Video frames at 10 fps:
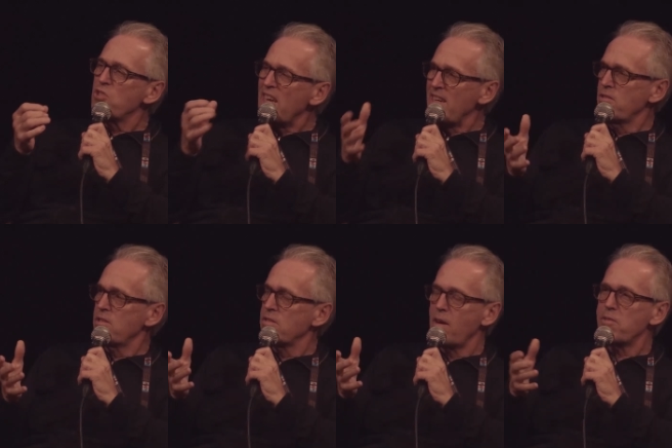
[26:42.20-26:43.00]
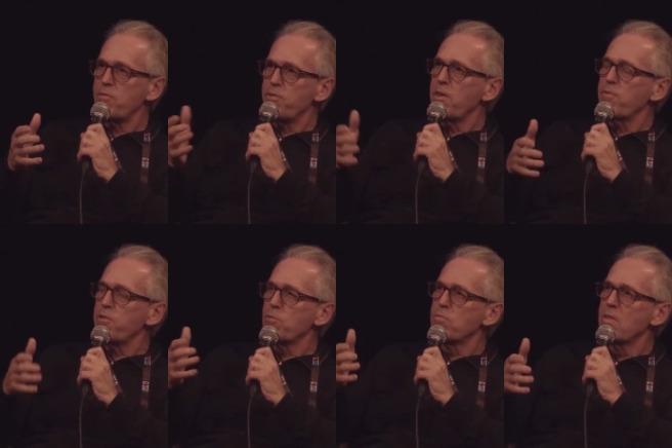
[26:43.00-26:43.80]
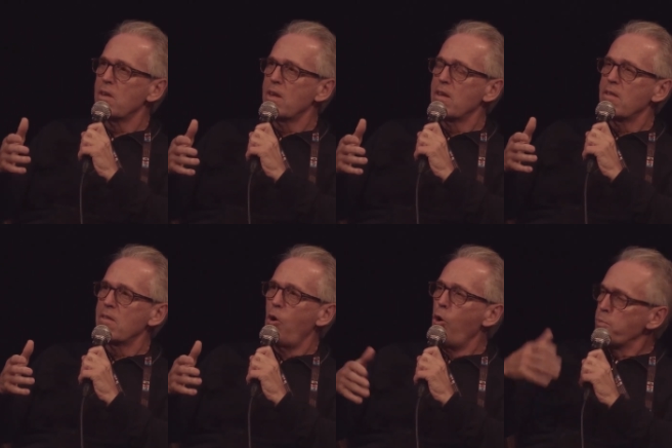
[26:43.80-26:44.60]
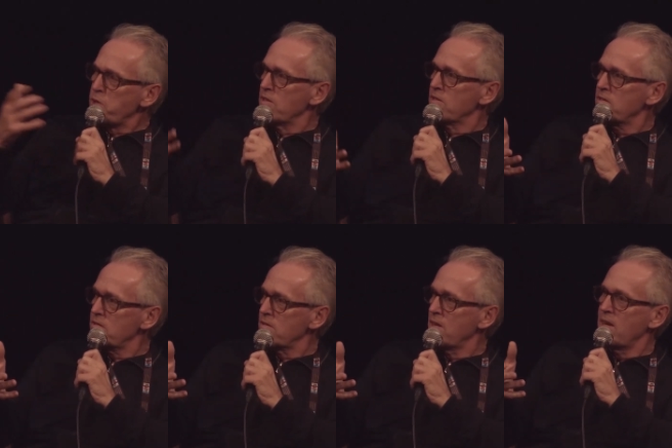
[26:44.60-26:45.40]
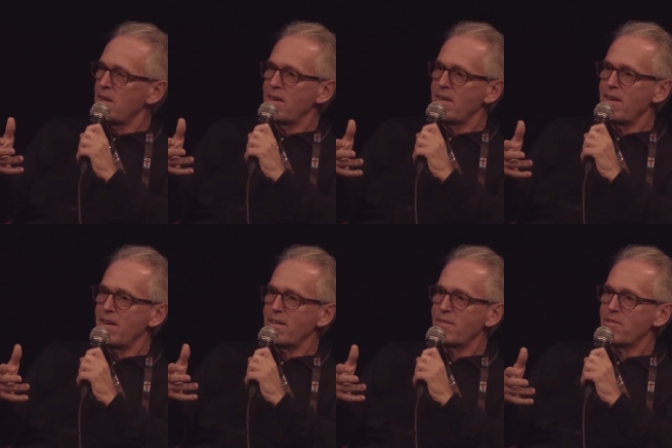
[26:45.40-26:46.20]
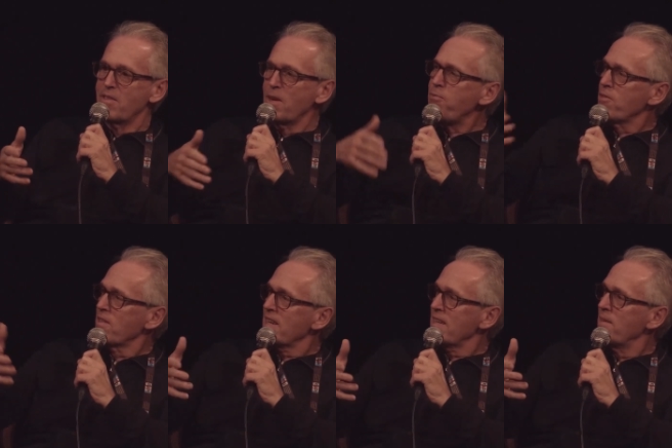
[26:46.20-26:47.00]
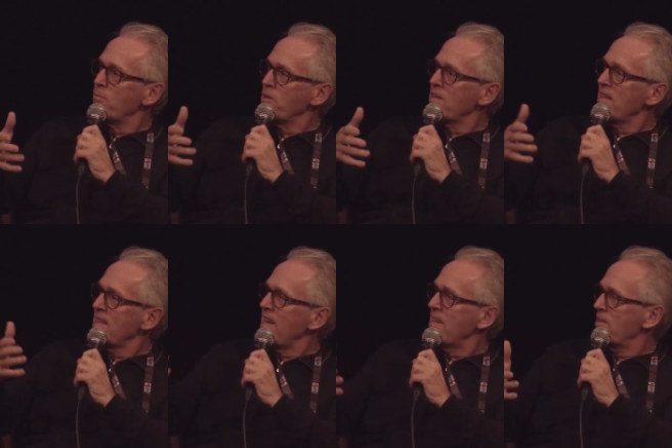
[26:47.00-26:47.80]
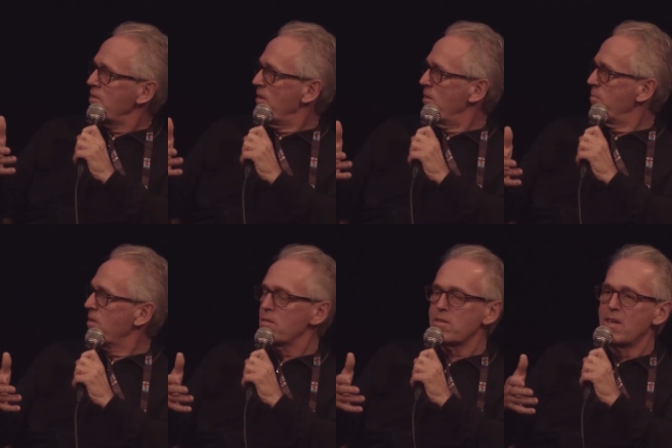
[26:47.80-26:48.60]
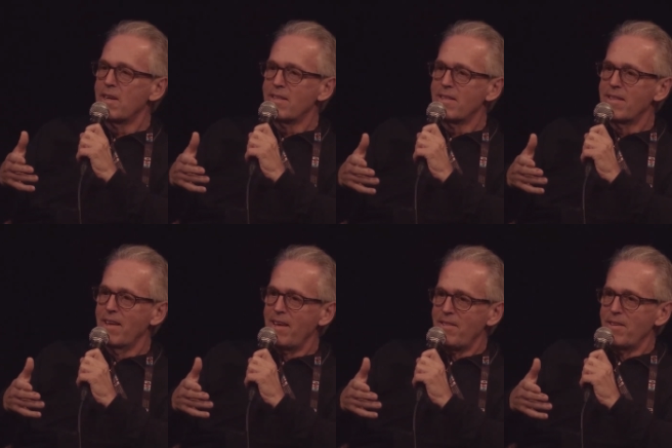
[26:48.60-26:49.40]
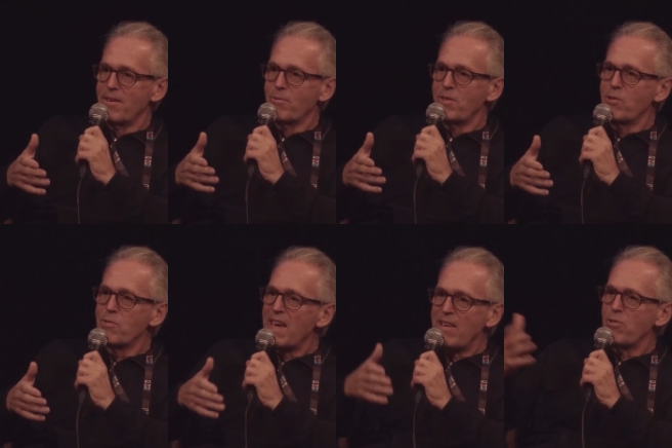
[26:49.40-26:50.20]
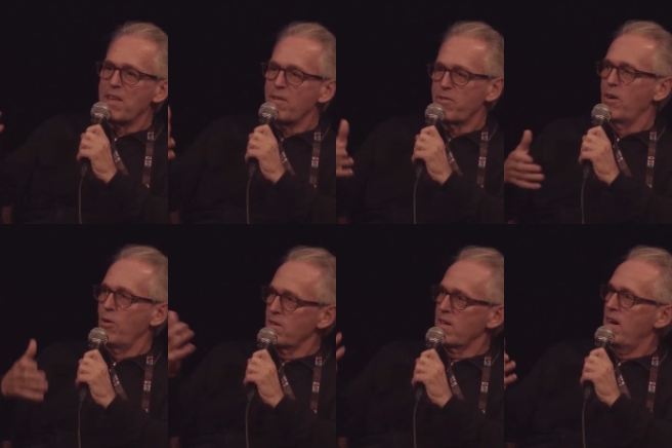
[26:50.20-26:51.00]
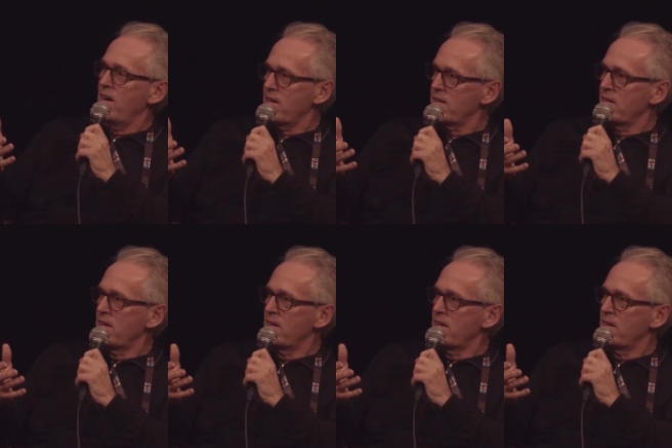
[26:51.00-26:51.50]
chances, uh, few options uh, differently than what he did. You know because uh, you know you cannot have an oligarch